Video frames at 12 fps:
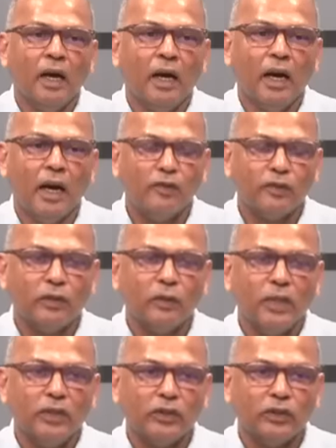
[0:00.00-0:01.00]
After
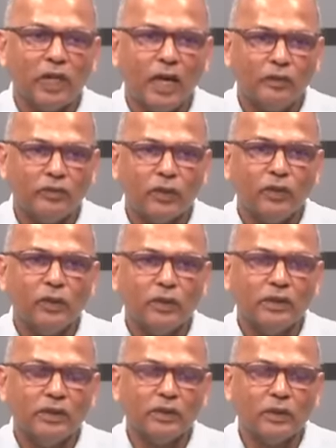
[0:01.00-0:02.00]
which, after
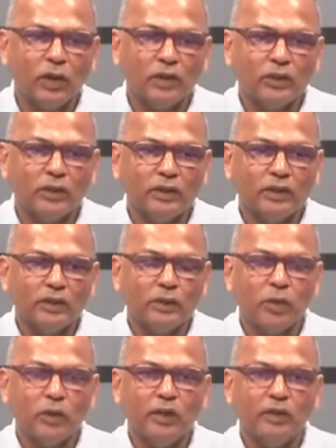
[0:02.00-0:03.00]
those discussions
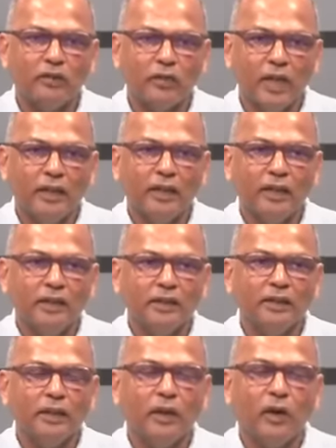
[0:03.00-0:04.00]
about their
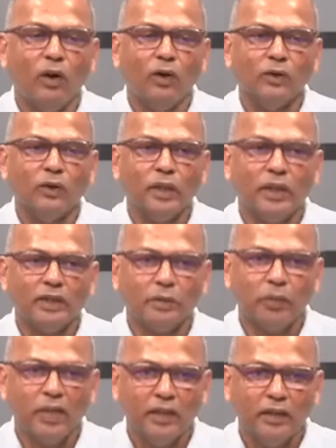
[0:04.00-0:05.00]
findings, they also
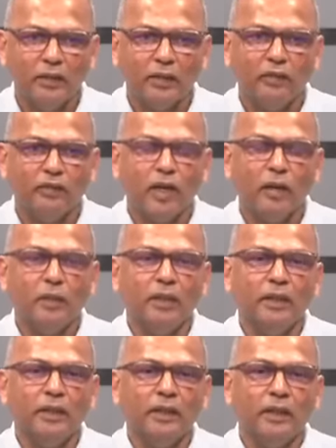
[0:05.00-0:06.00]
explained to the
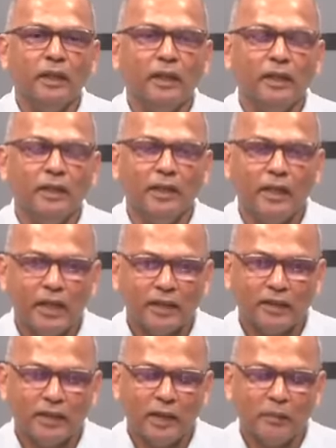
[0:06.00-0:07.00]
family the
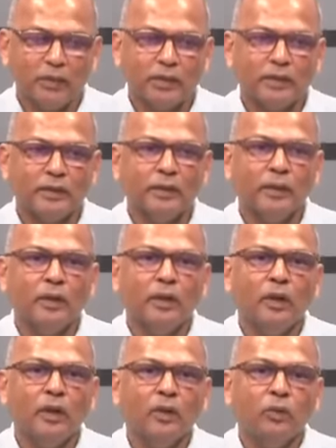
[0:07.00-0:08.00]
next steps,
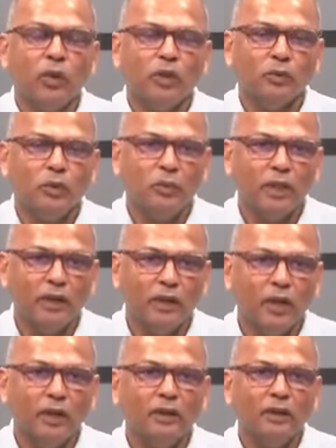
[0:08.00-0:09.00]
what would be
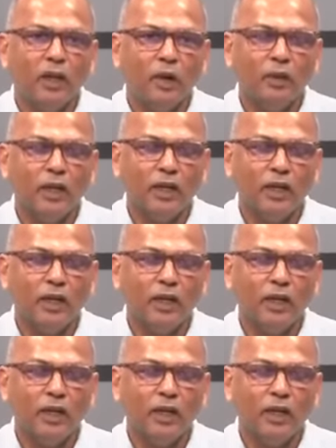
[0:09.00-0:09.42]
done, how the